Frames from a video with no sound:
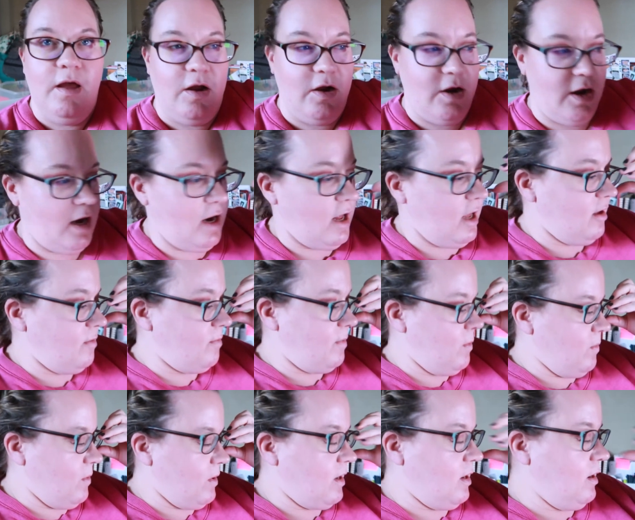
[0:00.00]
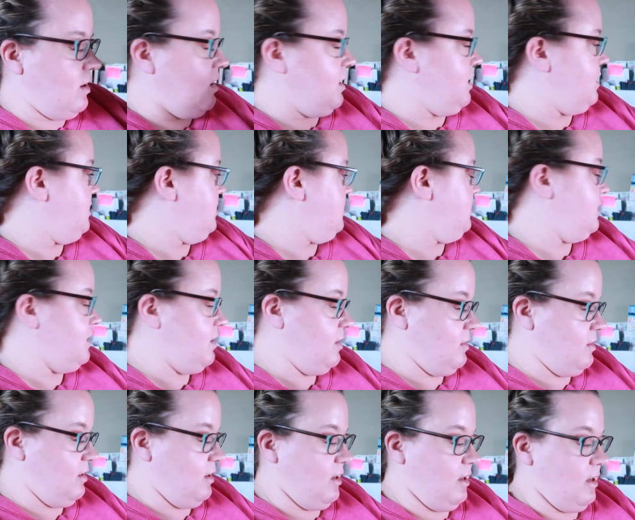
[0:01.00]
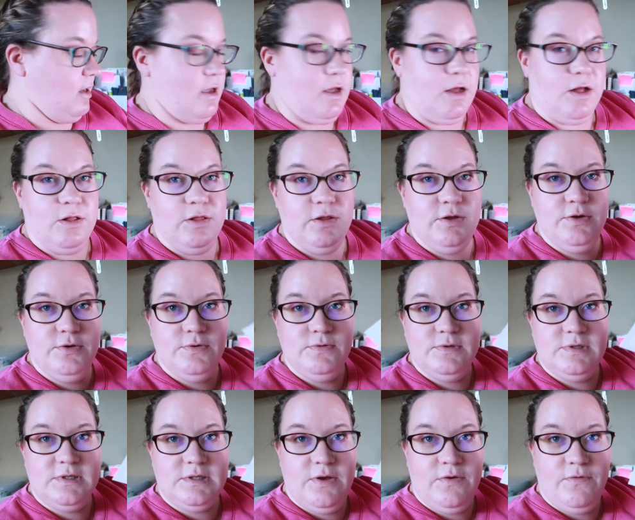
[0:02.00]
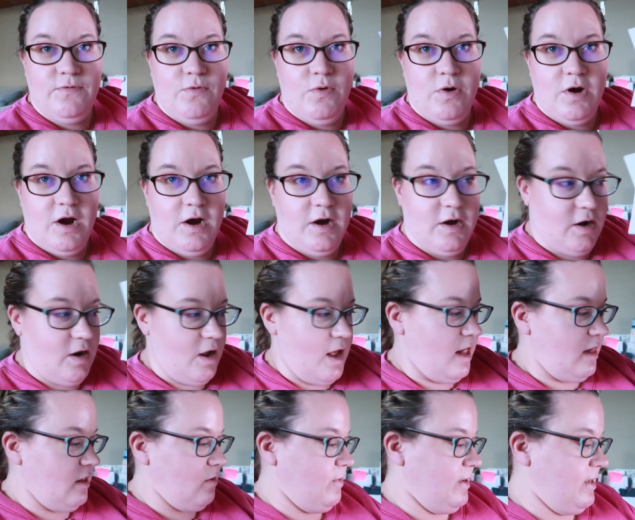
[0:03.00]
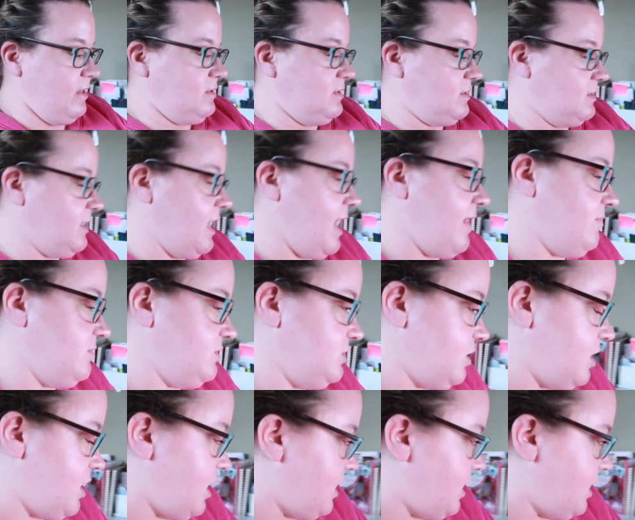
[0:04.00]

All right, I have been working on the clues for our Halloween scavenger